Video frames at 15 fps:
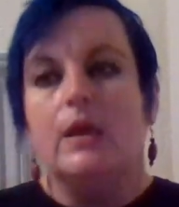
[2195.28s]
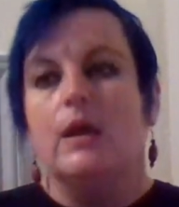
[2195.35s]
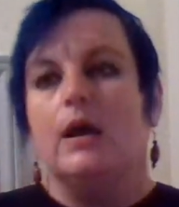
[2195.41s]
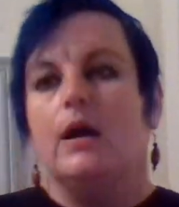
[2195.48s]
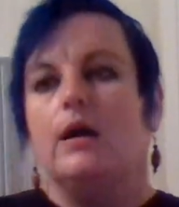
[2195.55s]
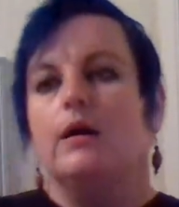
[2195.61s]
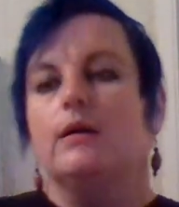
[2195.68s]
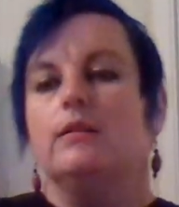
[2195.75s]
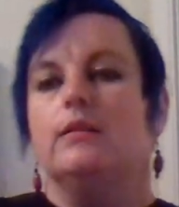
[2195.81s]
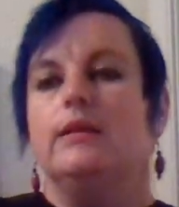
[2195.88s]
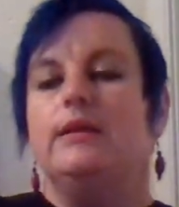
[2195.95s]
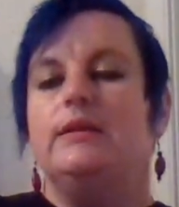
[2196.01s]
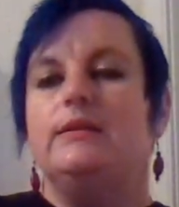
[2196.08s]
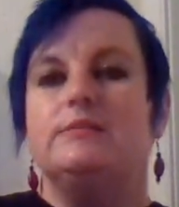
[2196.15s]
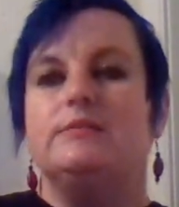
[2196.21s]

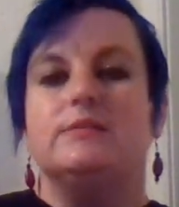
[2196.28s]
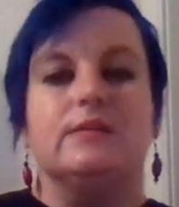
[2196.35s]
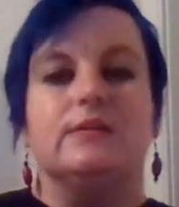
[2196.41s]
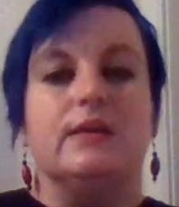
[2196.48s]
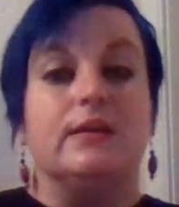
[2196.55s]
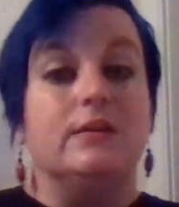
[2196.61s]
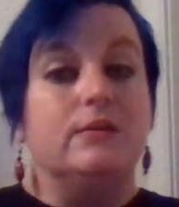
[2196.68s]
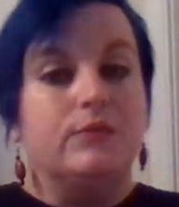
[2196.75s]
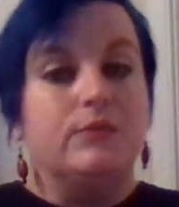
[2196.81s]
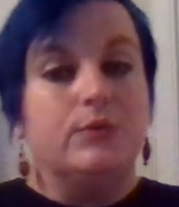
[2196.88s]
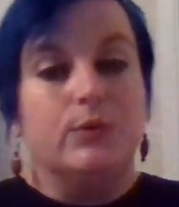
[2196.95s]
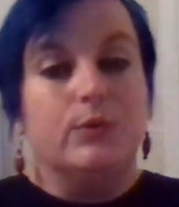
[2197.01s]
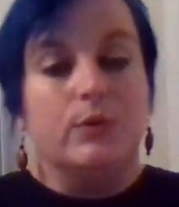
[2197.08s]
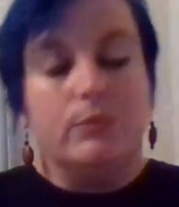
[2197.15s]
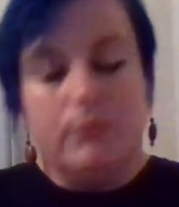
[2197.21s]
Ladies, and any of you
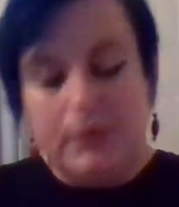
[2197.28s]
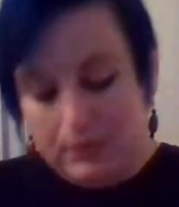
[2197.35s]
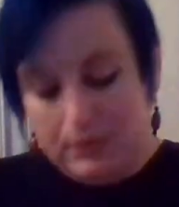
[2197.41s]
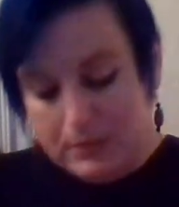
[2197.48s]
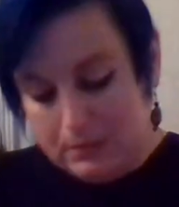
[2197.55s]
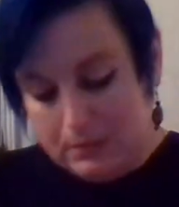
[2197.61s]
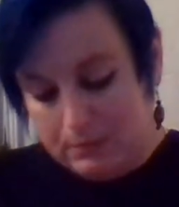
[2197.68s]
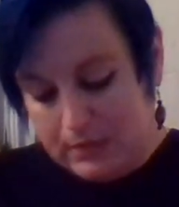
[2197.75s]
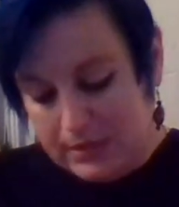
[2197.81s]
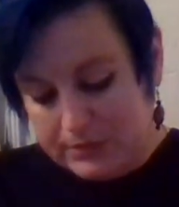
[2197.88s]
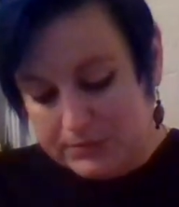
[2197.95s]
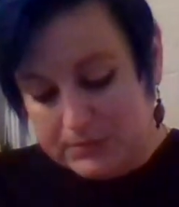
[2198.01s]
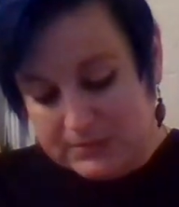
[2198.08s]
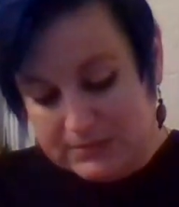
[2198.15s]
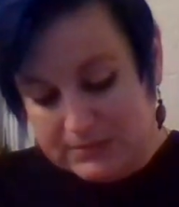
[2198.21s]
who are married,
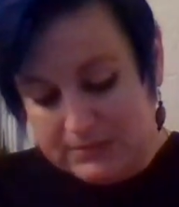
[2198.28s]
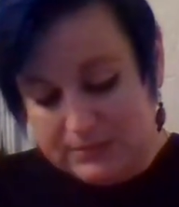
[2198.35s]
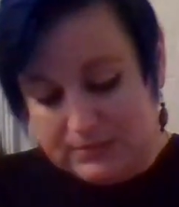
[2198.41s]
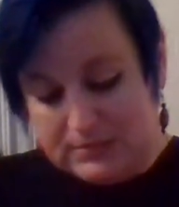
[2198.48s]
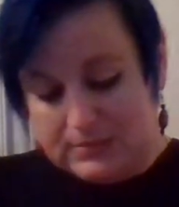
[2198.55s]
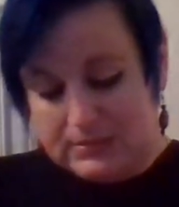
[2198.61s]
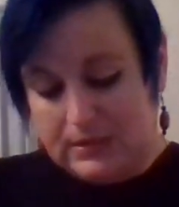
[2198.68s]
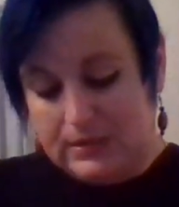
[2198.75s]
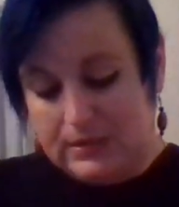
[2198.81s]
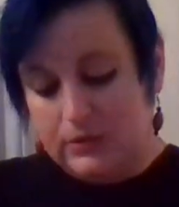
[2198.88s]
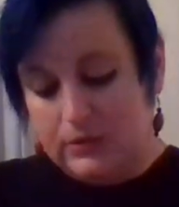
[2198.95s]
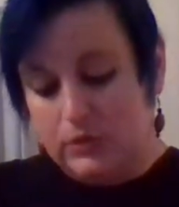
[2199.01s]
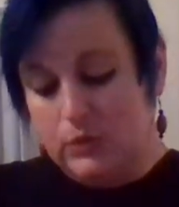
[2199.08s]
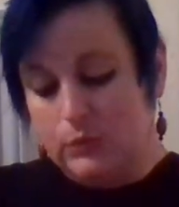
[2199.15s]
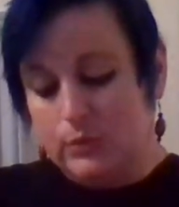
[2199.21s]
imagine this.
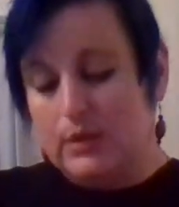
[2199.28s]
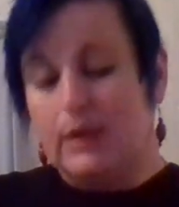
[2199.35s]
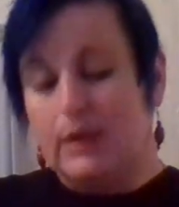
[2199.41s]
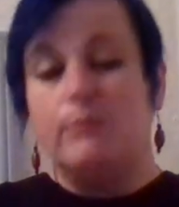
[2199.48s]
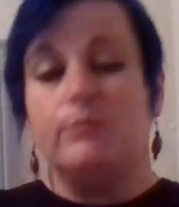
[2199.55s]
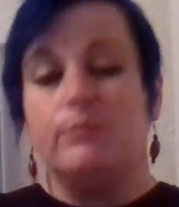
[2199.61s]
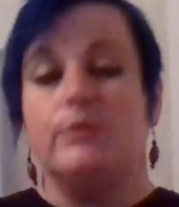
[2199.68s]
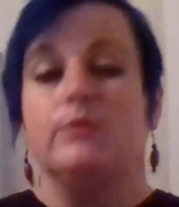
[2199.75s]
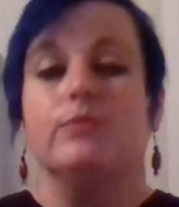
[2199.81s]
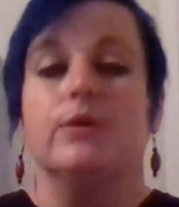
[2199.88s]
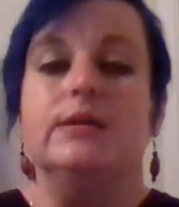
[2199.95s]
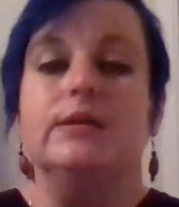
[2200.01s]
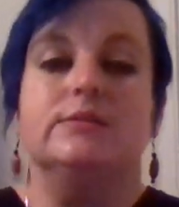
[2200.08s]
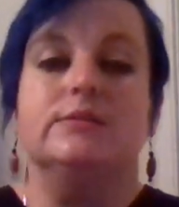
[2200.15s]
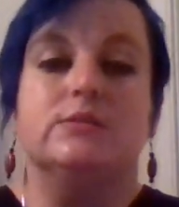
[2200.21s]
You would not be
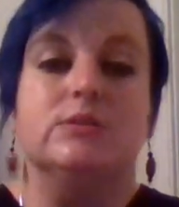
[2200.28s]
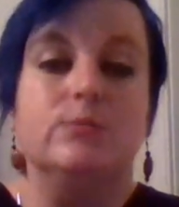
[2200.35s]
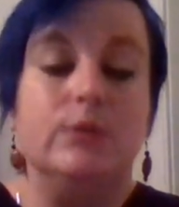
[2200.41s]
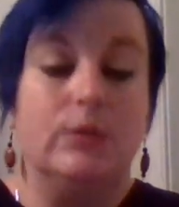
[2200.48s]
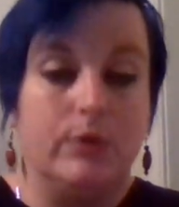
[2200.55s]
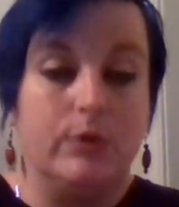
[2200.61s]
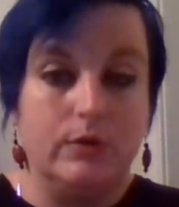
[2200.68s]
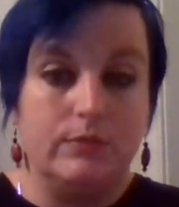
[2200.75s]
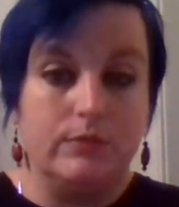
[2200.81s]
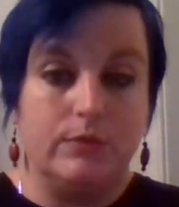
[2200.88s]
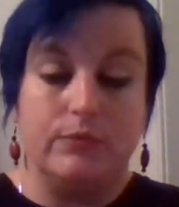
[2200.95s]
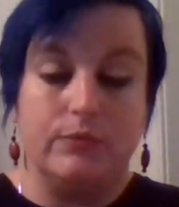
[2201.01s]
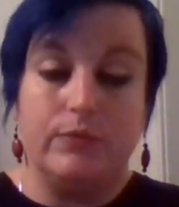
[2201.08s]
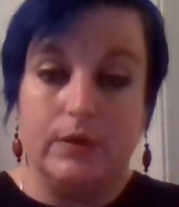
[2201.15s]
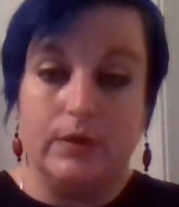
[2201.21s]
raised to be a part of your
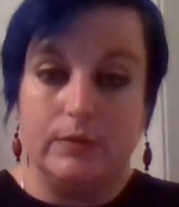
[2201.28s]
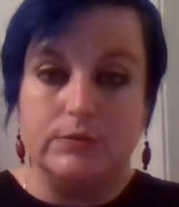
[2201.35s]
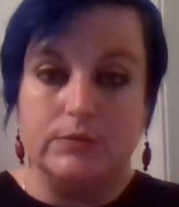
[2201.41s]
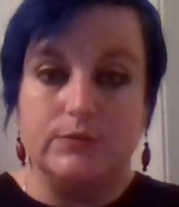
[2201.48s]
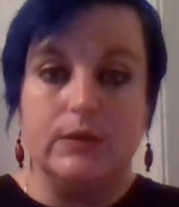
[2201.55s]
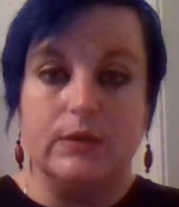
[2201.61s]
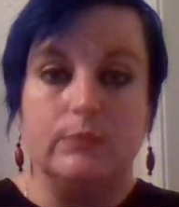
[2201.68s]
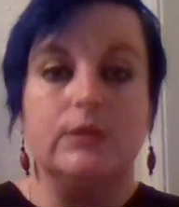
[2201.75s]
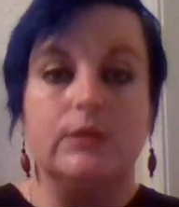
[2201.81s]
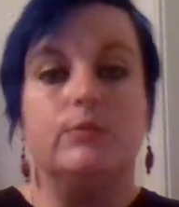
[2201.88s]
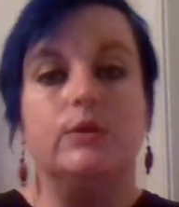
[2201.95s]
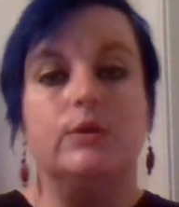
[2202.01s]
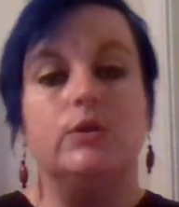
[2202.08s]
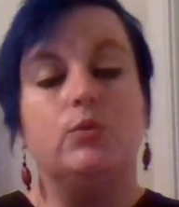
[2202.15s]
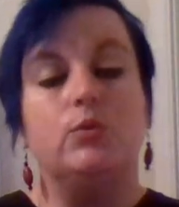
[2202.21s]
father's family,
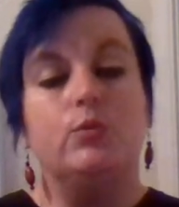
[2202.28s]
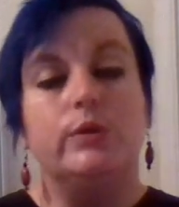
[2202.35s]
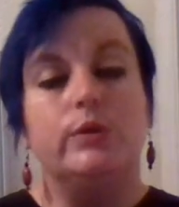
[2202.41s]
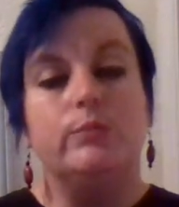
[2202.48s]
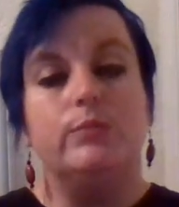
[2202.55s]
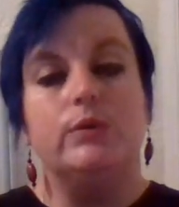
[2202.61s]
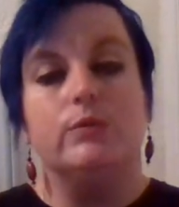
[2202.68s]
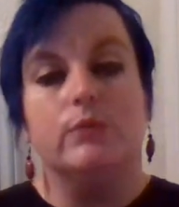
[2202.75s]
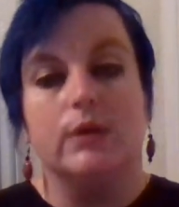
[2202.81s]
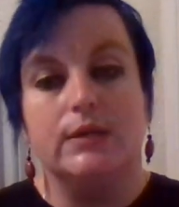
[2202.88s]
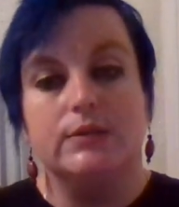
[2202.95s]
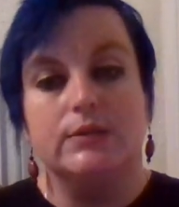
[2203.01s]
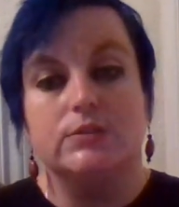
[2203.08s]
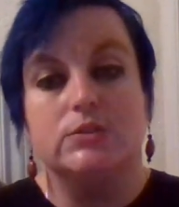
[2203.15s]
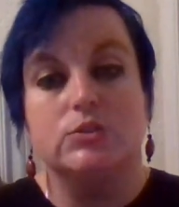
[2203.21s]
but you would be
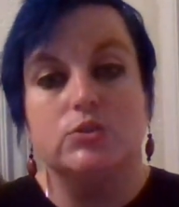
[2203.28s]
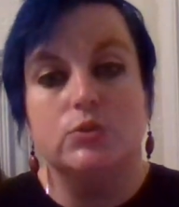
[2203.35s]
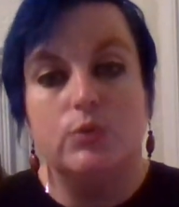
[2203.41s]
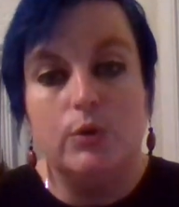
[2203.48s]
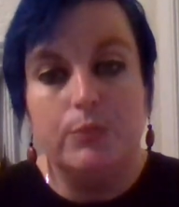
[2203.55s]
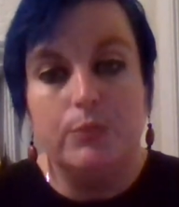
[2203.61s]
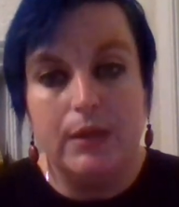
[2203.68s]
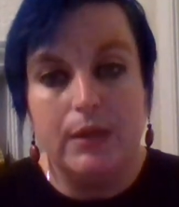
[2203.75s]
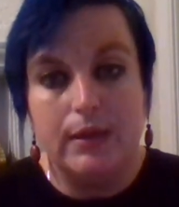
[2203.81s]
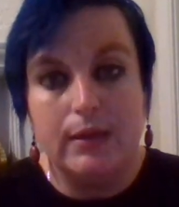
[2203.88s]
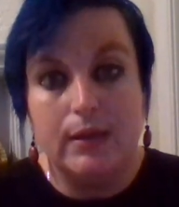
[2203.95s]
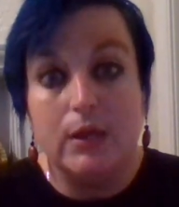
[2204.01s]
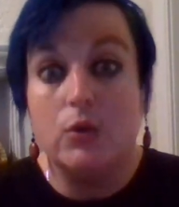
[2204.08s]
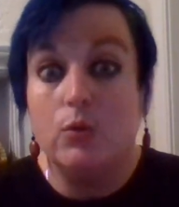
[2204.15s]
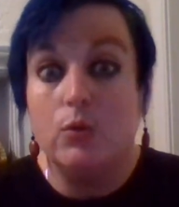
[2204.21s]
raised to
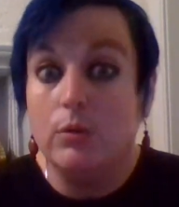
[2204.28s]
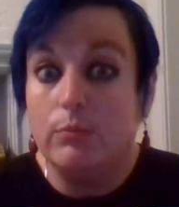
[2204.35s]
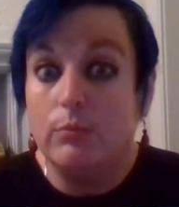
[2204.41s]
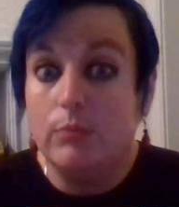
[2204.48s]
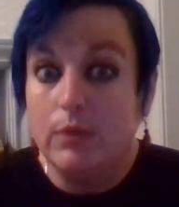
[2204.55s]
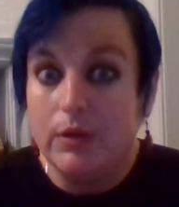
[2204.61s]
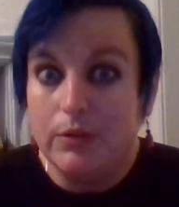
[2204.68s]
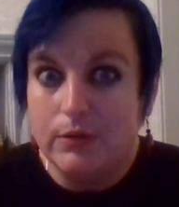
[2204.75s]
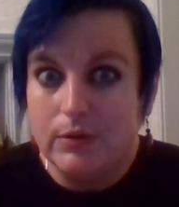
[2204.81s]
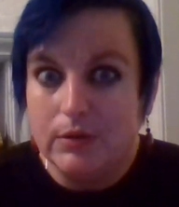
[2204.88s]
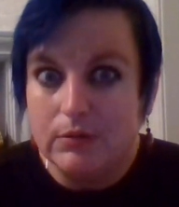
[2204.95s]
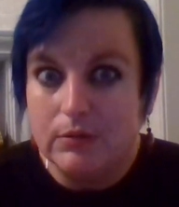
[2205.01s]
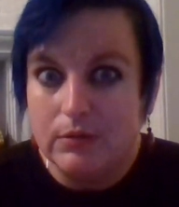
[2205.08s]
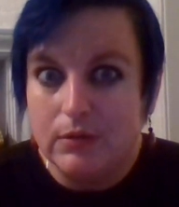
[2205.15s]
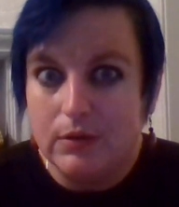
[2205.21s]
obey your
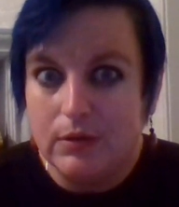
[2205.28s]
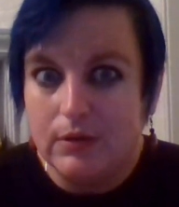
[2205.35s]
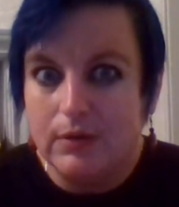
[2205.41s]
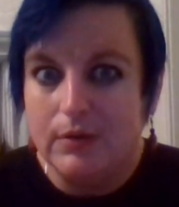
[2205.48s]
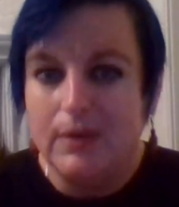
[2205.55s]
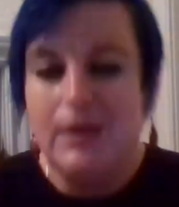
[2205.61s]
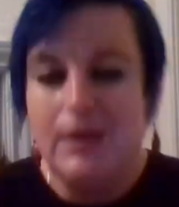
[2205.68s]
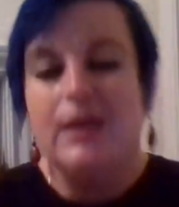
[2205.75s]
mother-in-law.